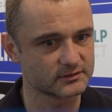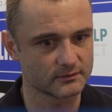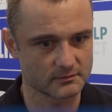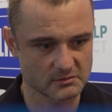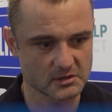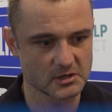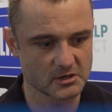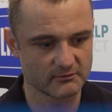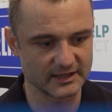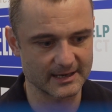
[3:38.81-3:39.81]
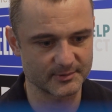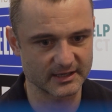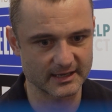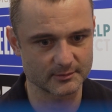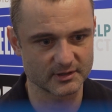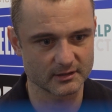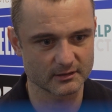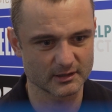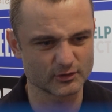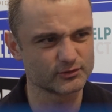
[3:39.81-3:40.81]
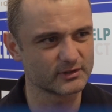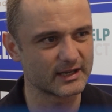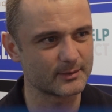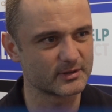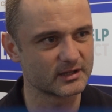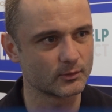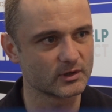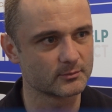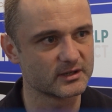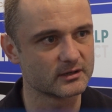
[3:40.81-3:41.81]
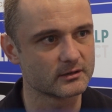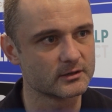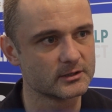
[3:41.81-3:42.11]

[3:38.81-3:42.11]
So really happy to get them here, and also really happy that they want to be here.